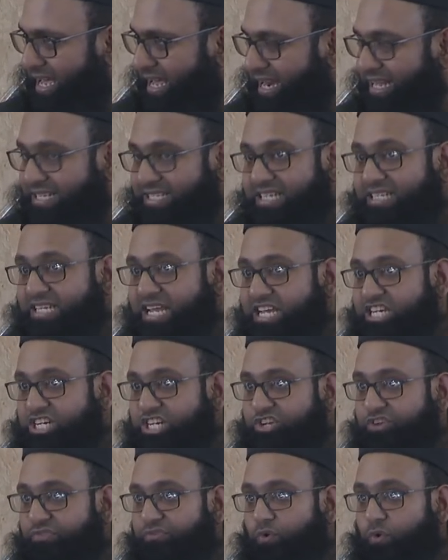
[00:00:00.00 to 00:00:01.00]

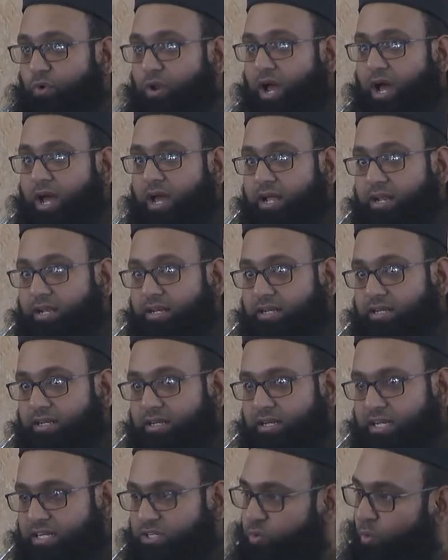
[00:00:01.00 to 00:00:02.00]
Recitation of Quran
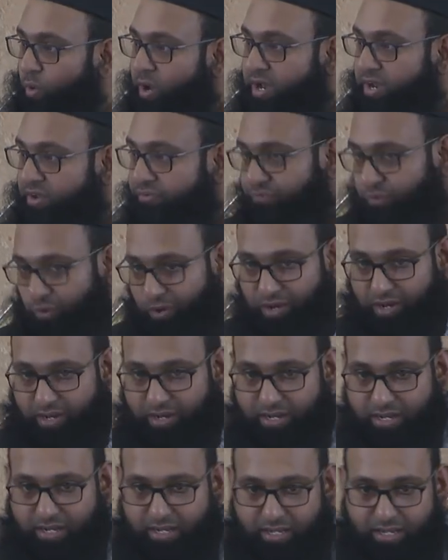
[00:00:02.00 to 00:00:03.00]
is wonderful.
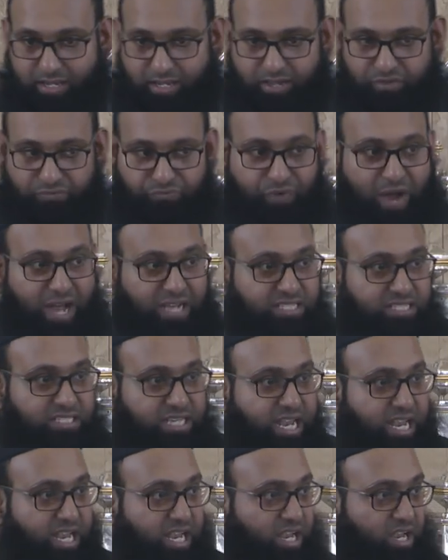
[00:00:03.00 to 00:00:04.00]

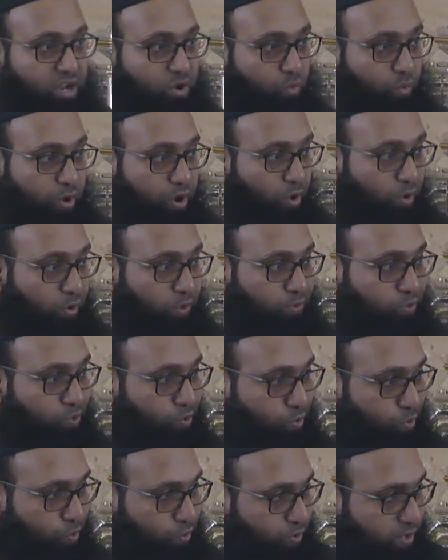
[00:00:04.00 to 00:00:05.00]
Fasting, we all
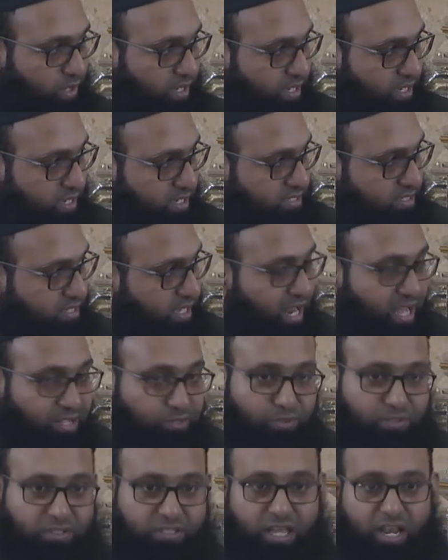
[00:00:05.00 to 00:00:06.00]
do.
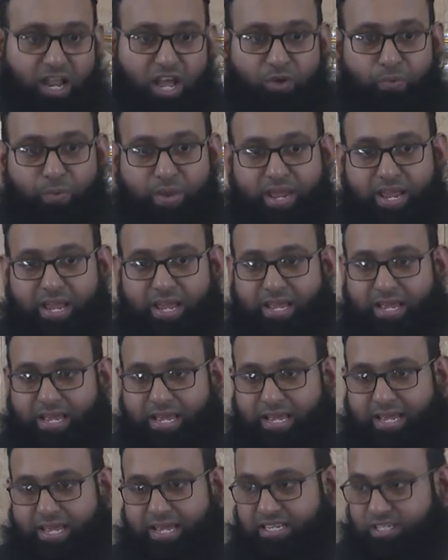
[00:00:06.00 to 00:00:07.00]
Salatul Taraweeh
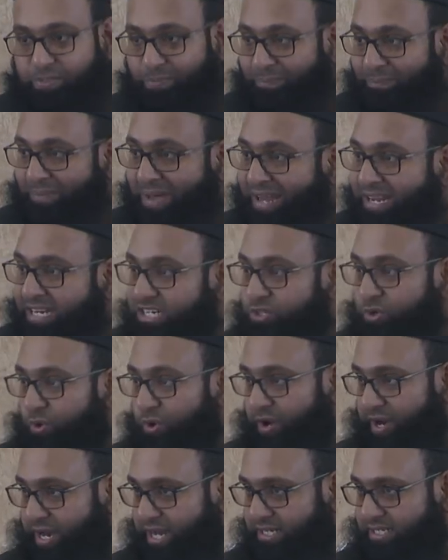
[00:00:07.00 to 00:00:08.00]
is
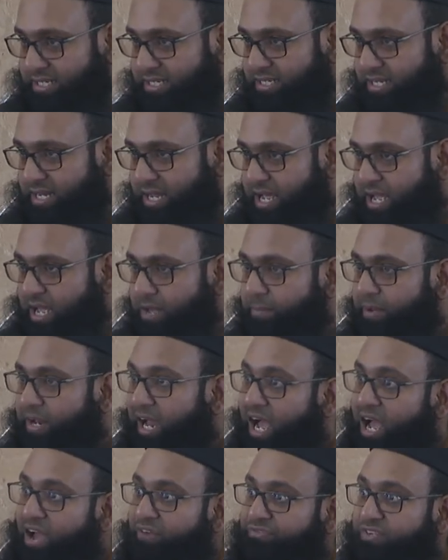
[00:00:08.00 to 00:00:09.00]
meritorious.
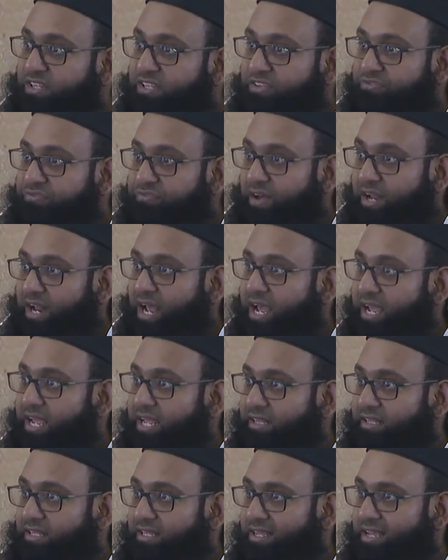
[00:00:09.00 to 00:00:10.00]
But after the
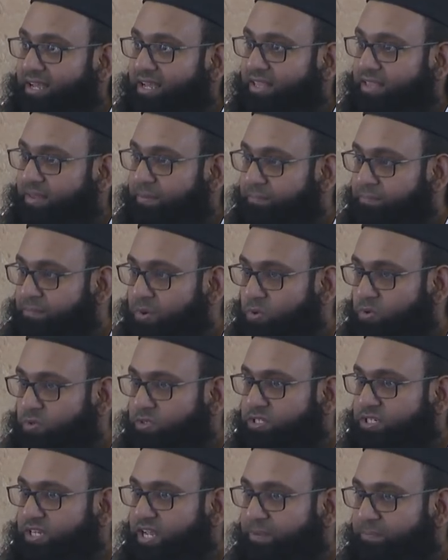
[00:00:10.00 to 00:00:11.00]
fara'id, the
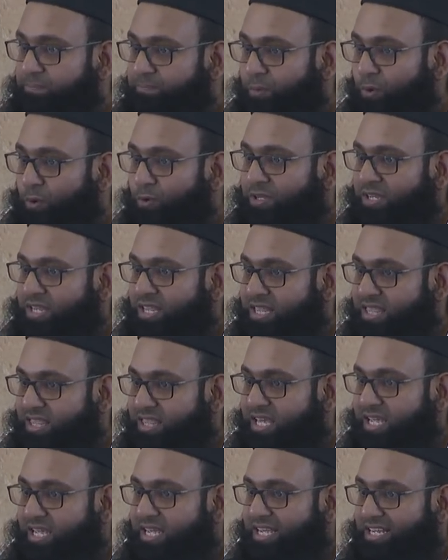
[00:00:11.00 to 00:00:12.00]
most important
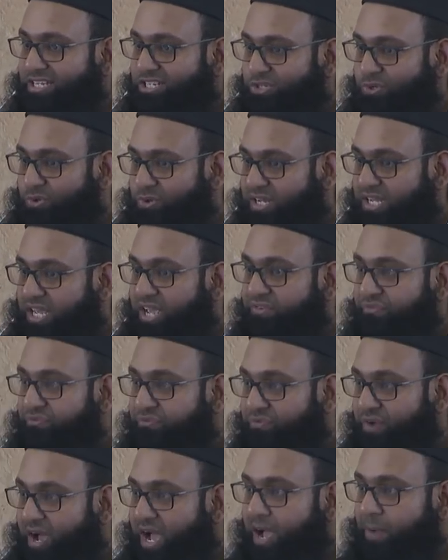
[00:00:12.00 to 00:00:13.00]
thing is to
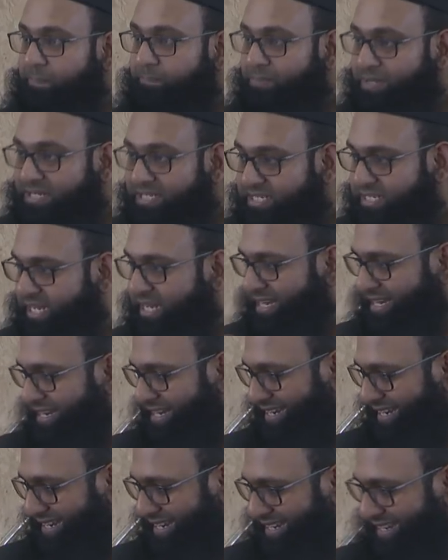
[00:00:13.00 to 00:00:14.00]
give up
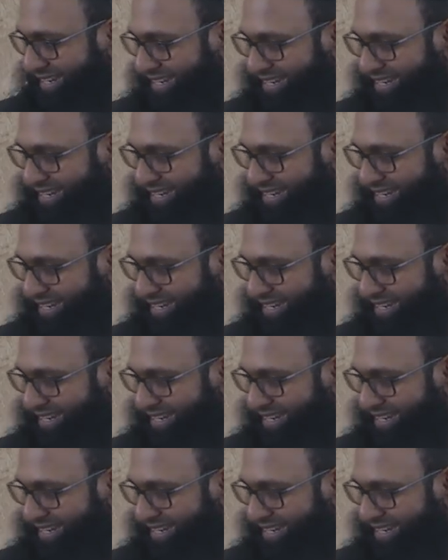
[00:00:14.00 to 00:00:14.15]
sin.